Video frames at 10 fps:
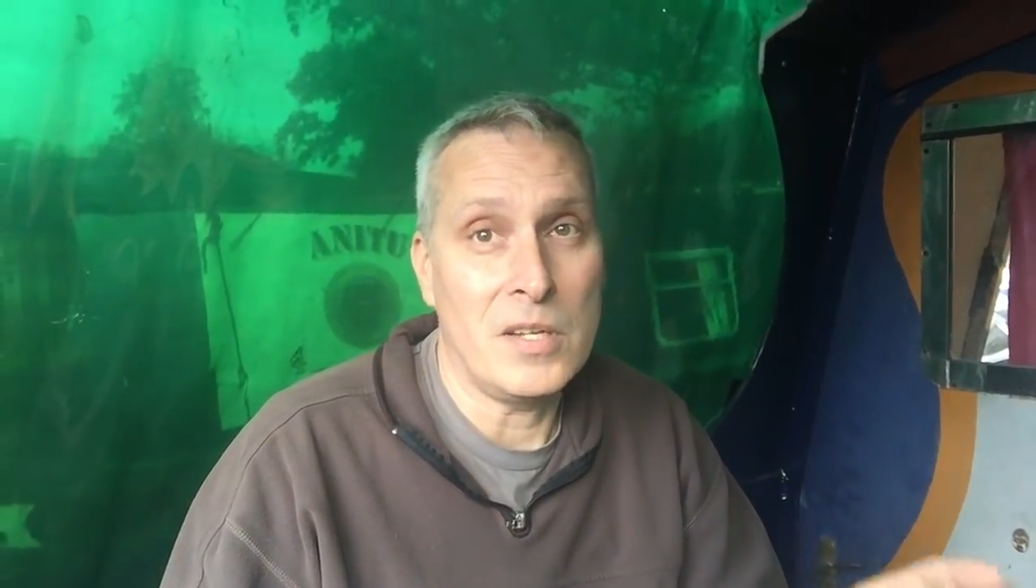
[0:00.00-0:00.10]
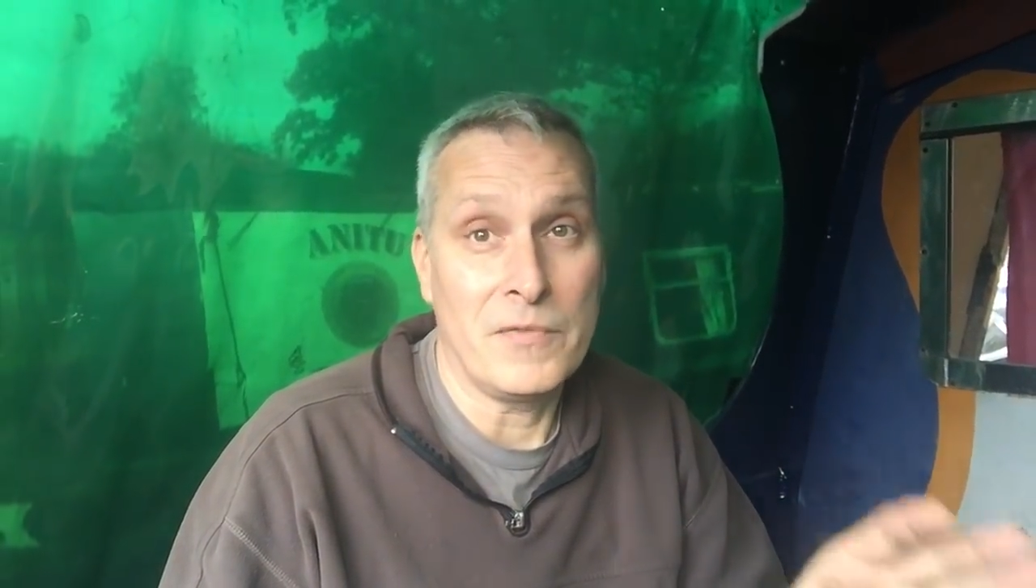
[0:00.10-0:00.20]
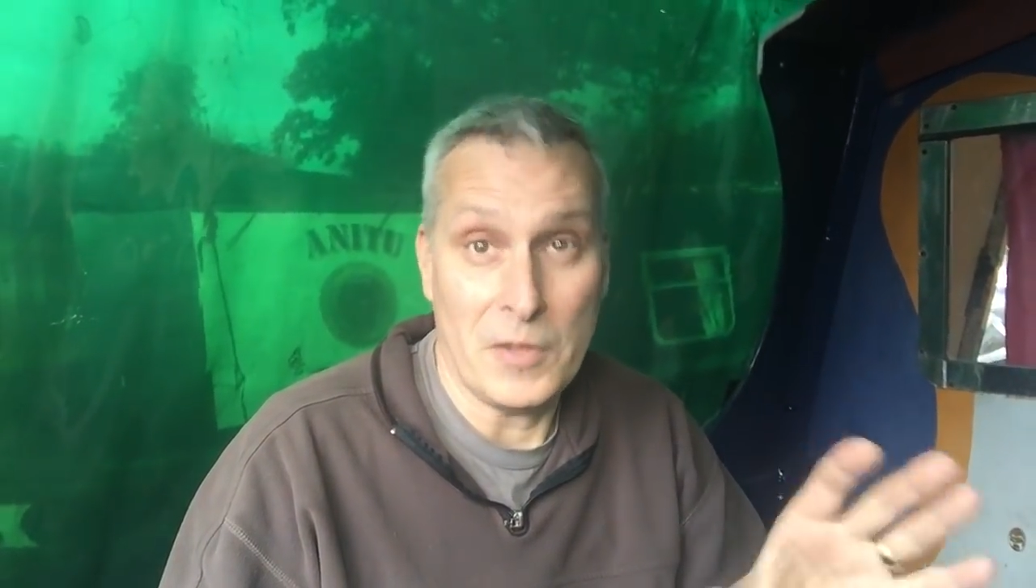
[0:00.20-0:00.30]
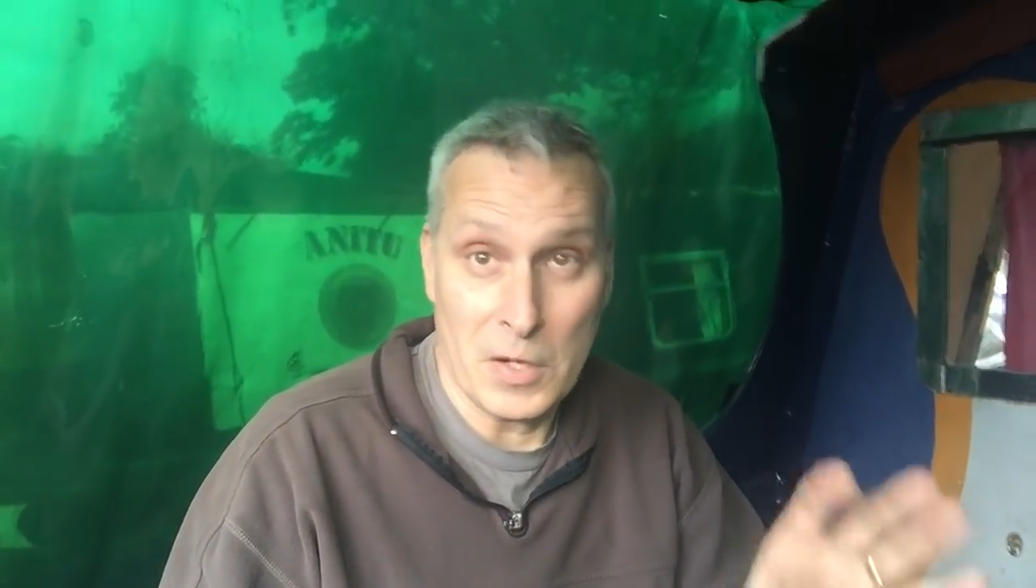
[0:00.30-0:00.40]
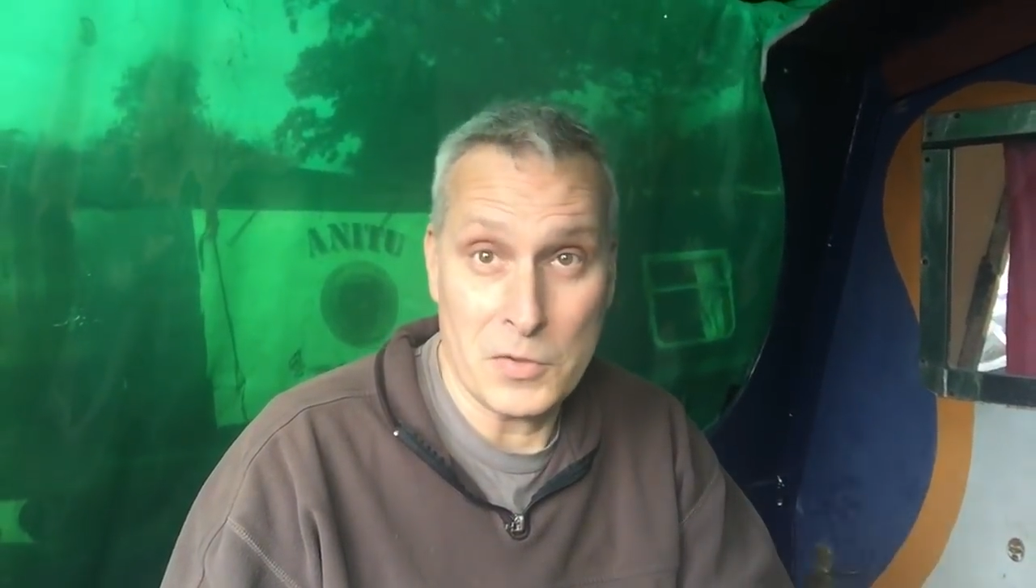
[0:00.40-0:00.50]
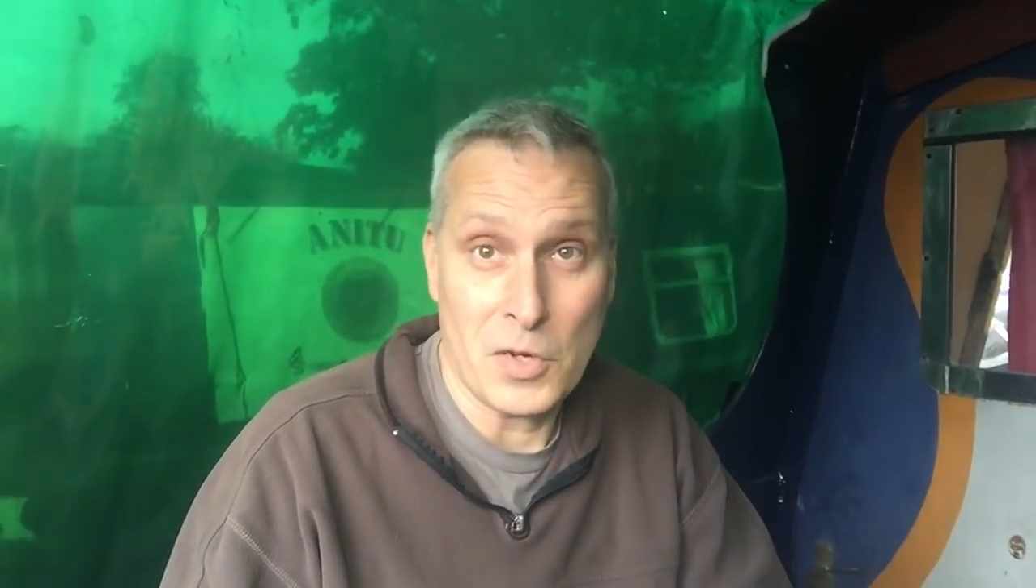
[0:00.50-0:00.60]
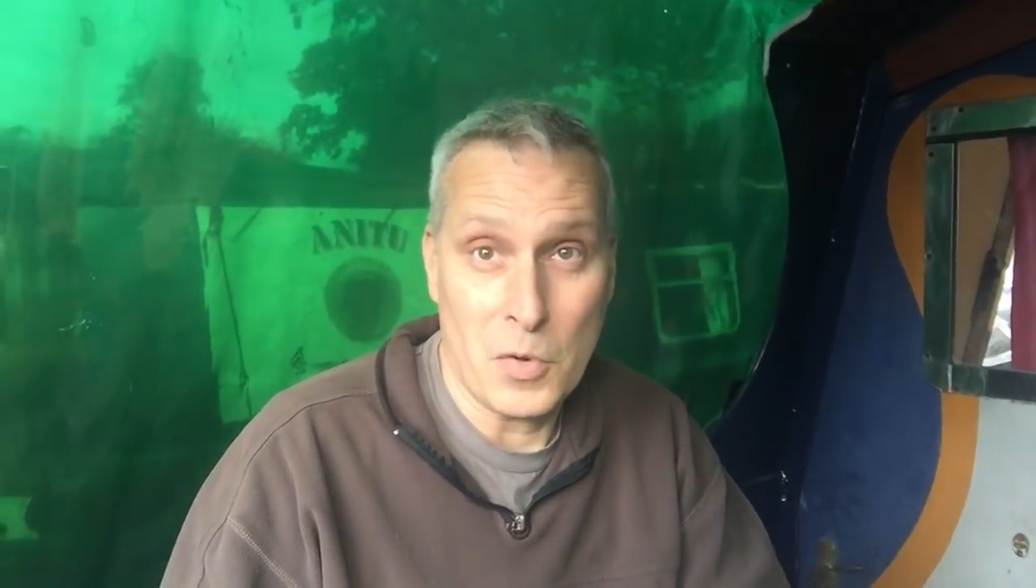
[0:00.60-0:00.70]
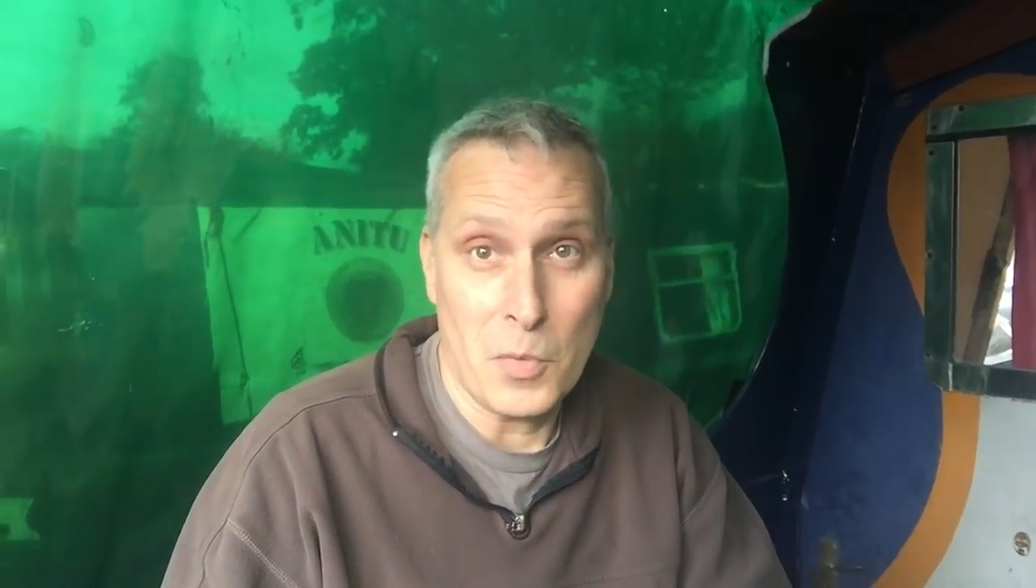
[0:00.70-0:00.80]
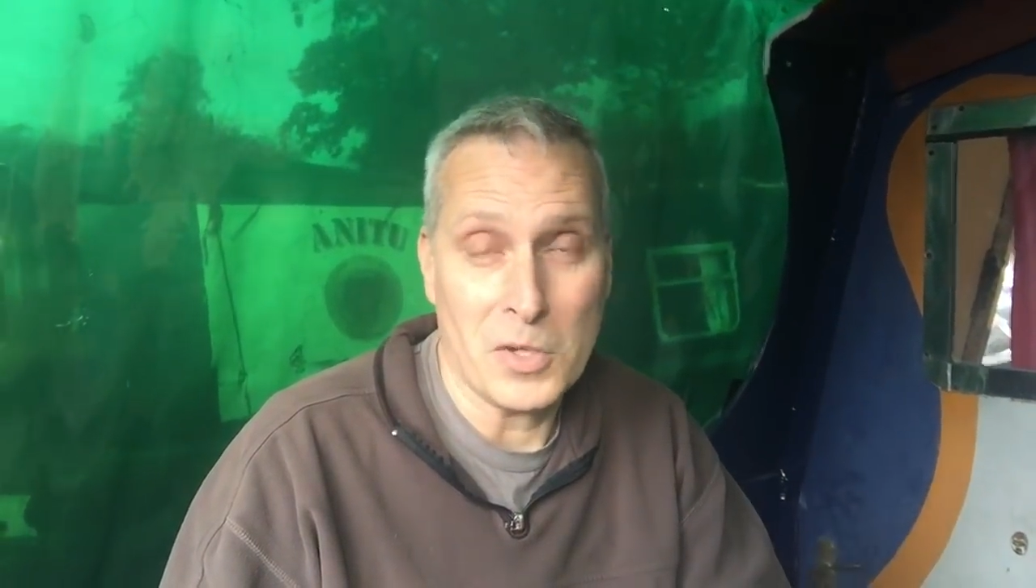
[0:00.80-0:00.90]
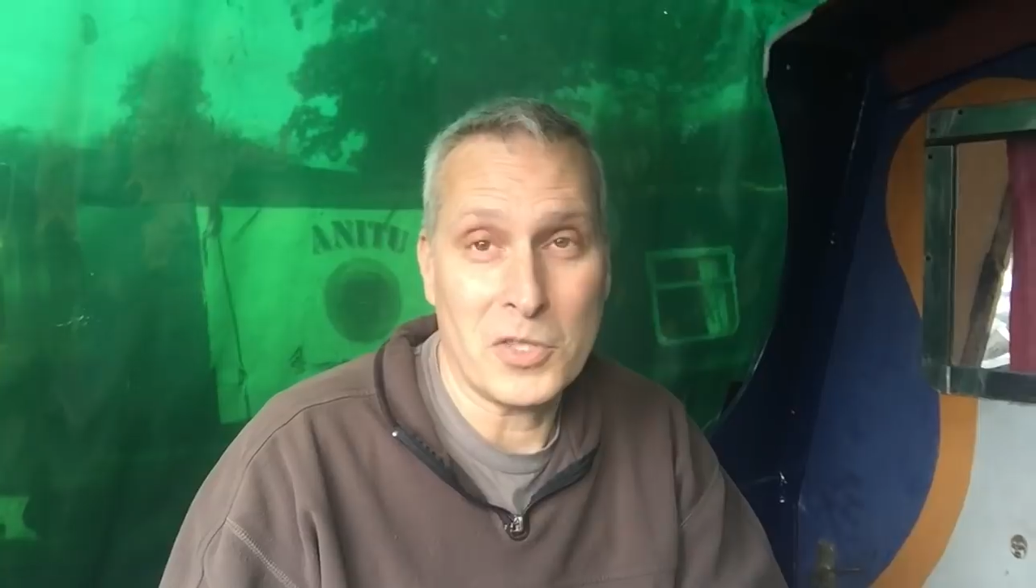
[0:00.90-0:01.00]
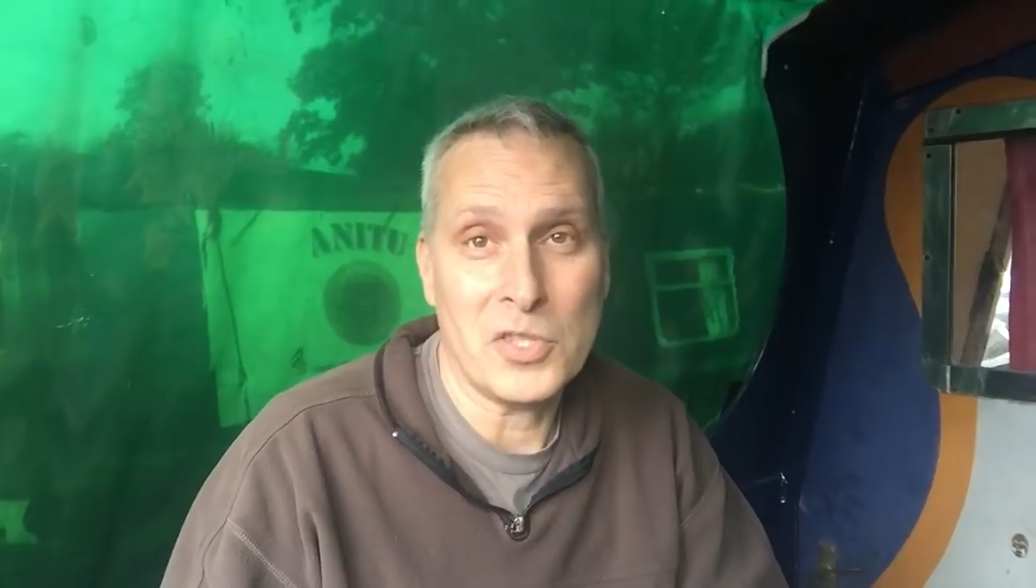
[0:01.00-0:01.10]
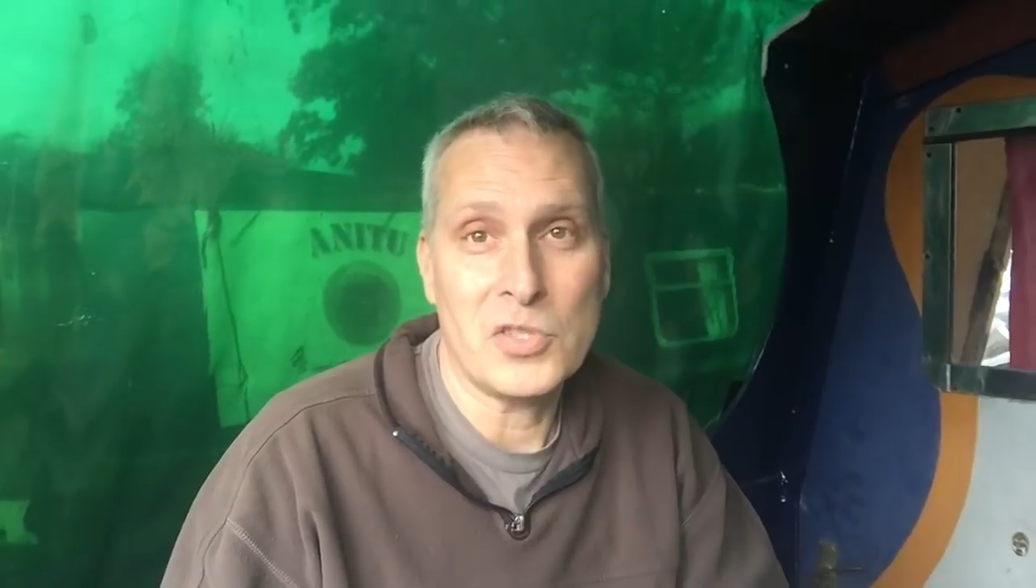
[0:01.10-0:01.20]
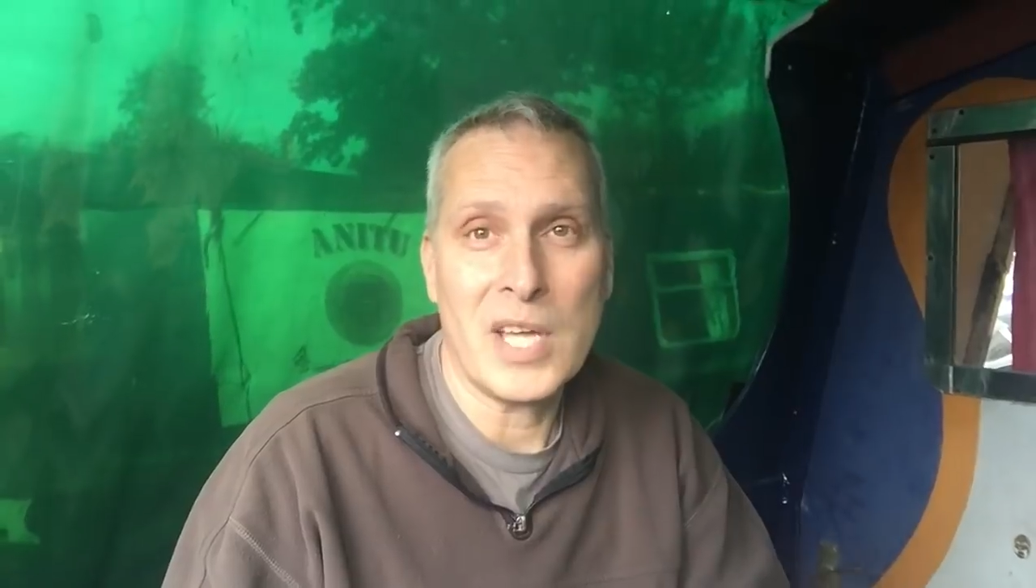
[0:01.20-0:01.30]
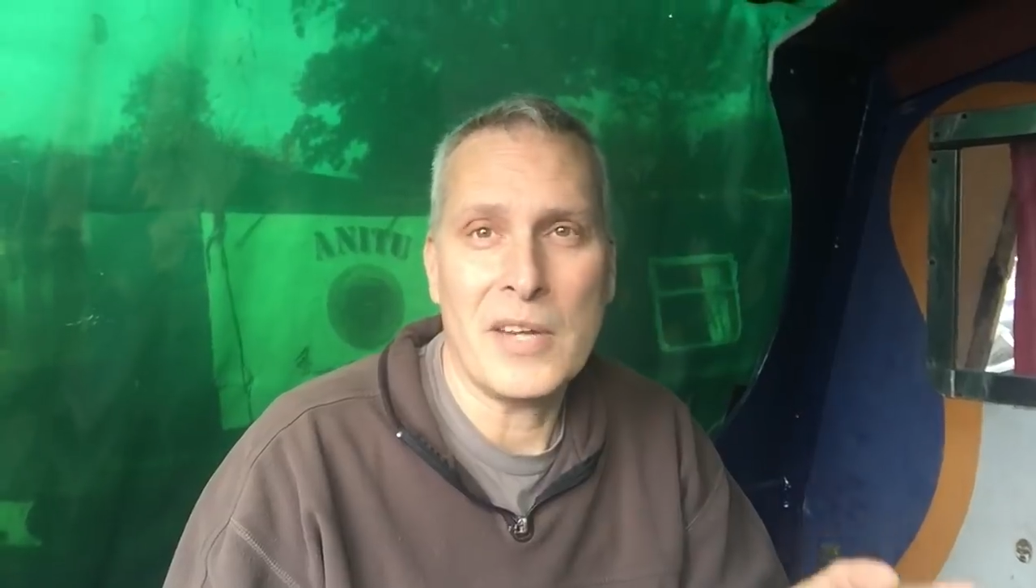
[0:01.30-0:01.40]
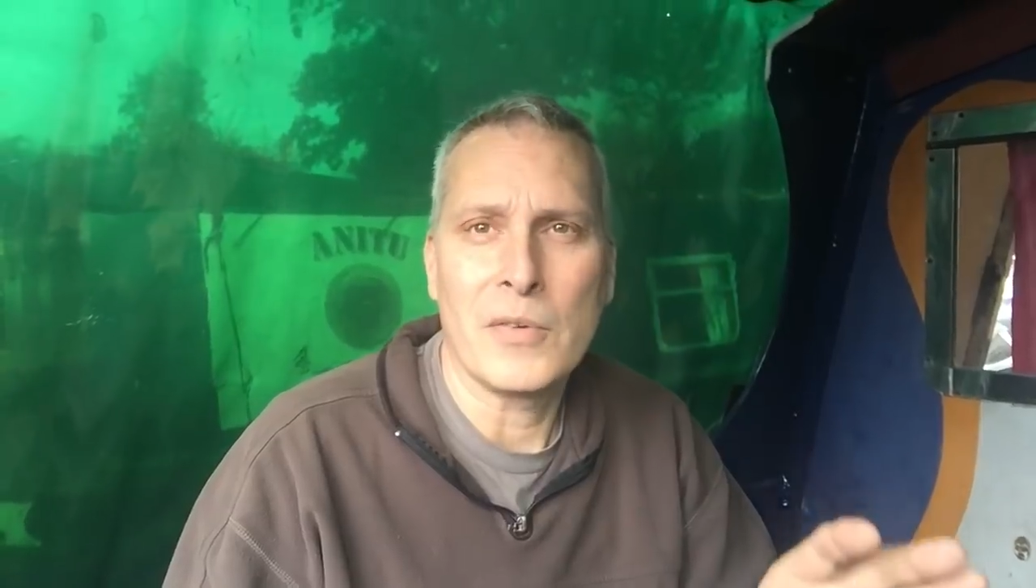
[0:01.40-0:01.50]
for those of you who watch his
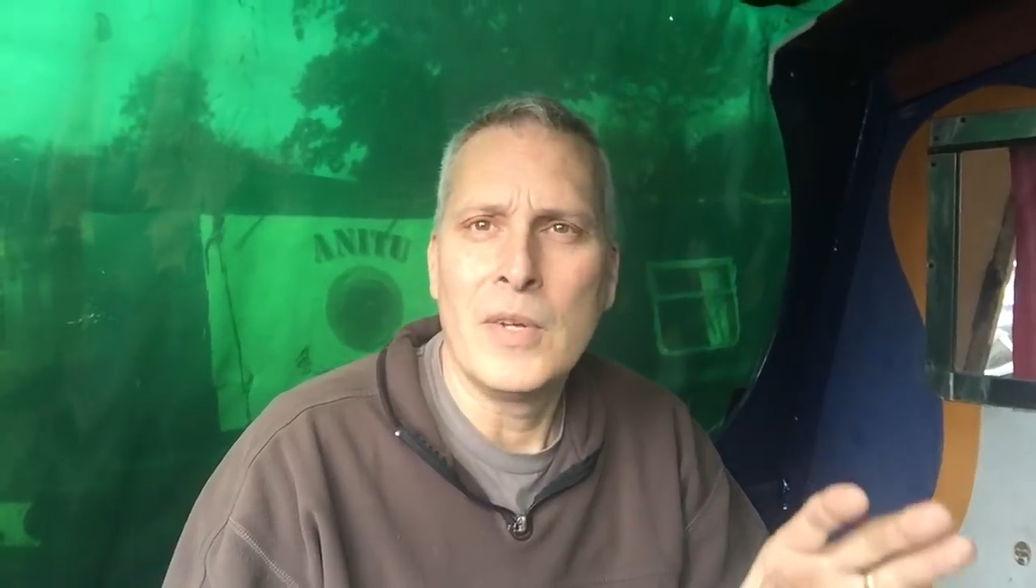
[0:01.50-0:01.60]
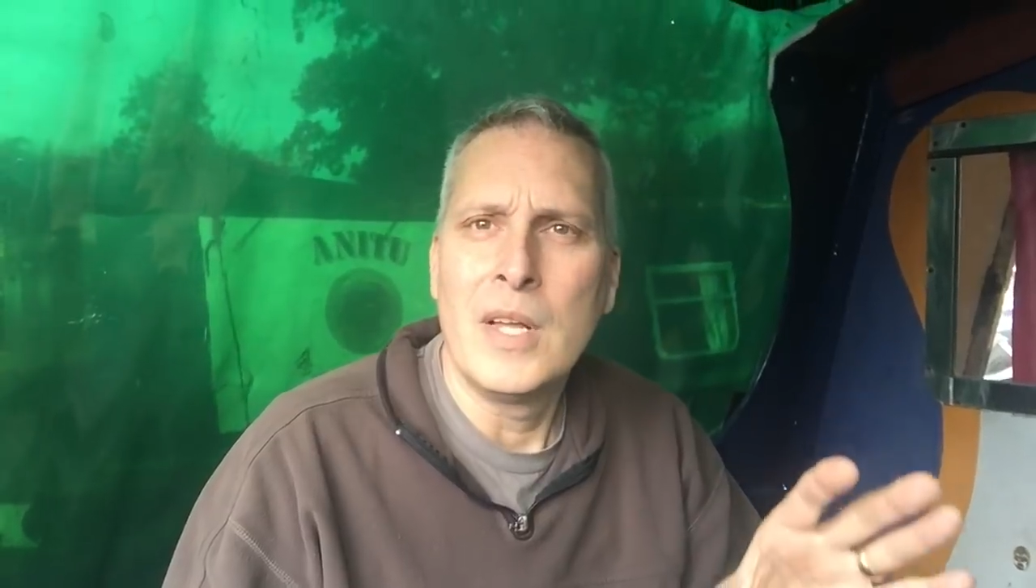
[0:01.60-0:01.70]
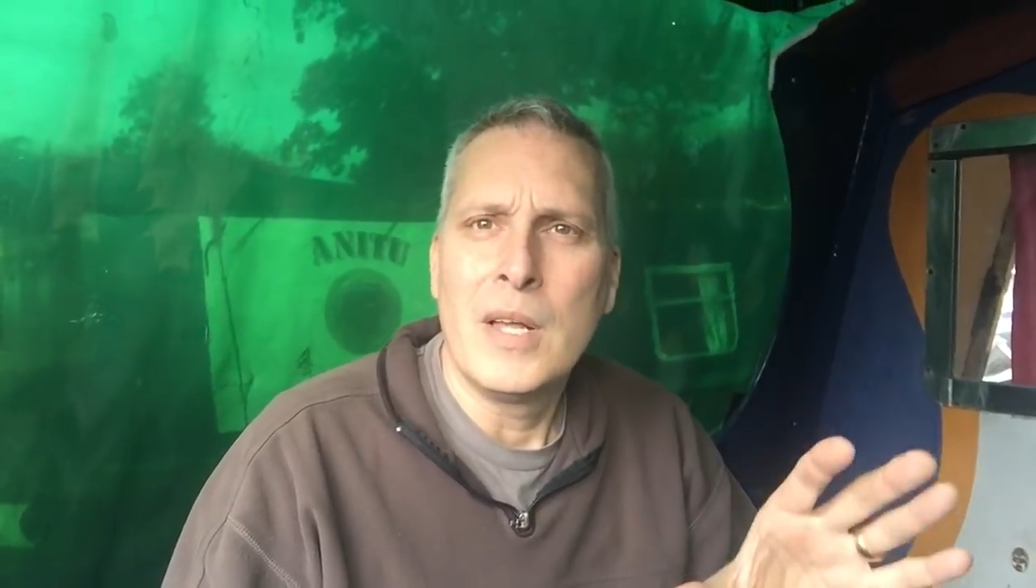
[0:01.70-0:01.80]
channel,